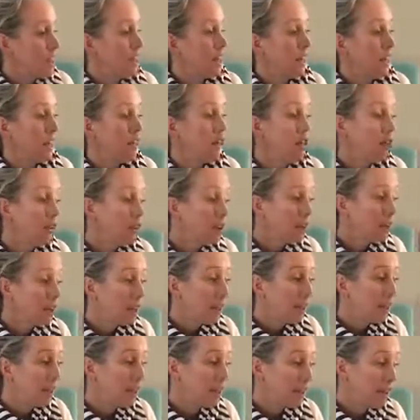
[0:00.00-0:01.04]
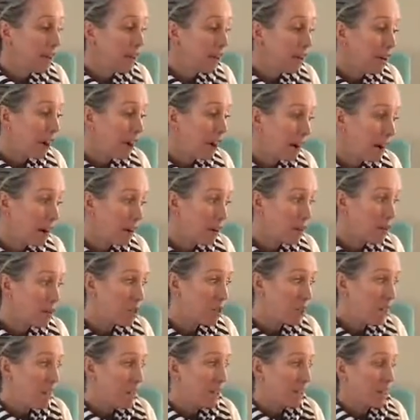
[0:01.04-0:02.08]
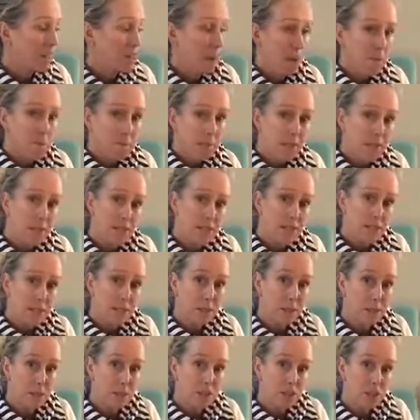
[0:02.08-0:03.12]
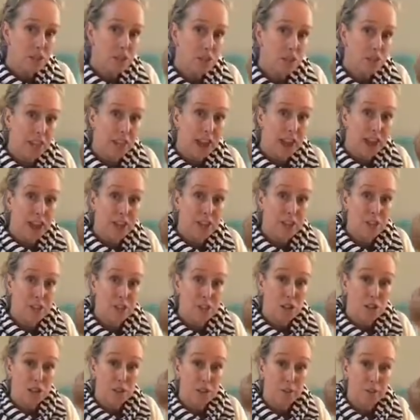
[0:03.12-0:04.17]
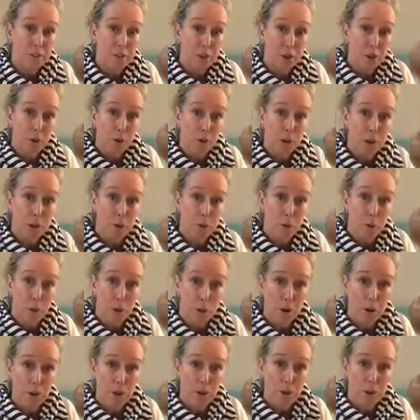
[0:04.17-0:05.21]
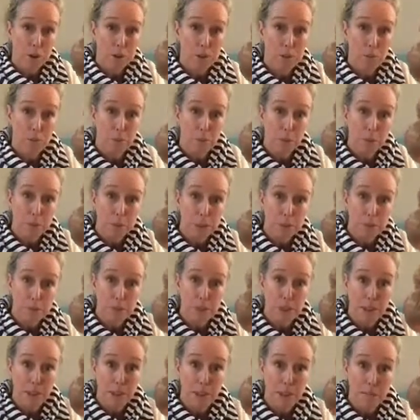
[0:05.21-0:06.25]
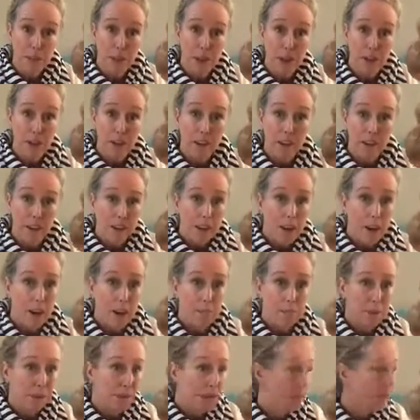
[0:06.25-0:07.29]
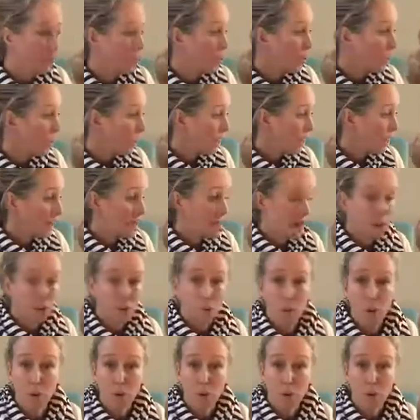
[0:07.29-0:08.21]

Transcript: they learn and they figure out that coming into this position, they actually float and the water will support them a little bit because they're laid out